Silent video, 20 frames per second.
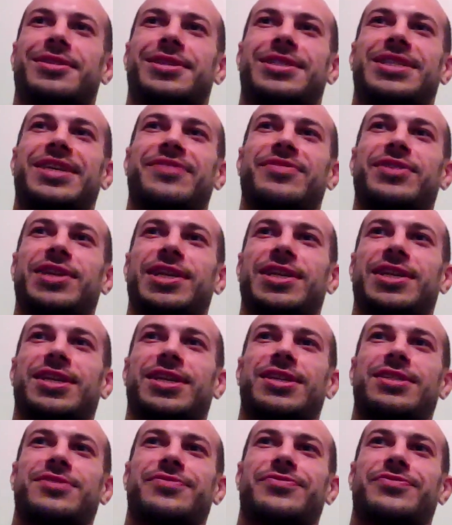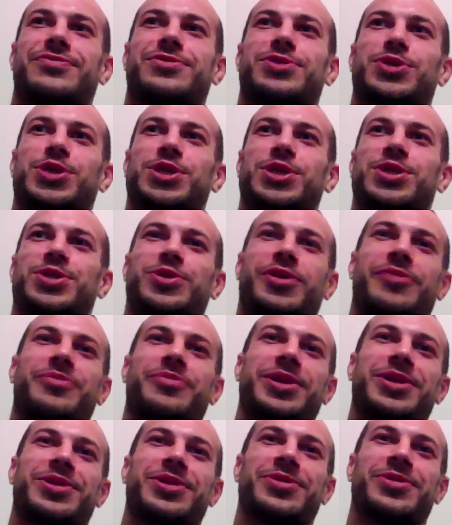17 years of jiu-jitsu I've
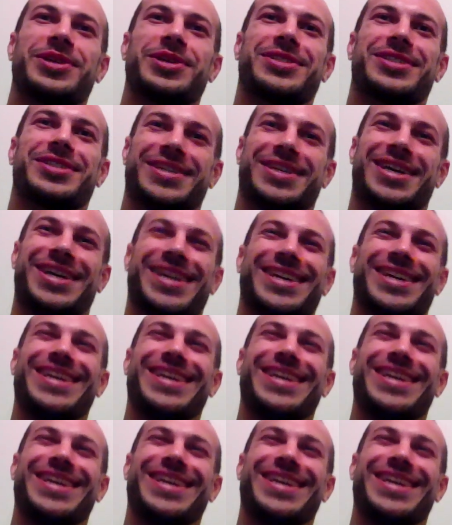been doing to